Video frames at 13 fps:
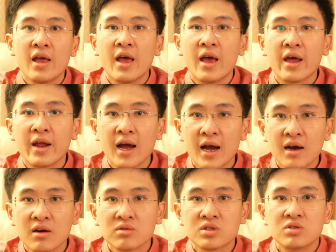and
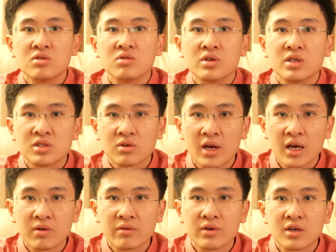how to
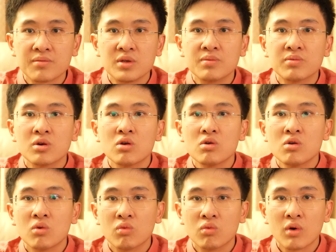interact with other people
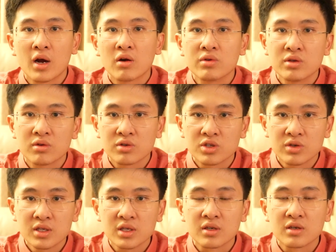while you're
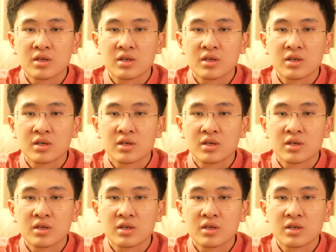drinking.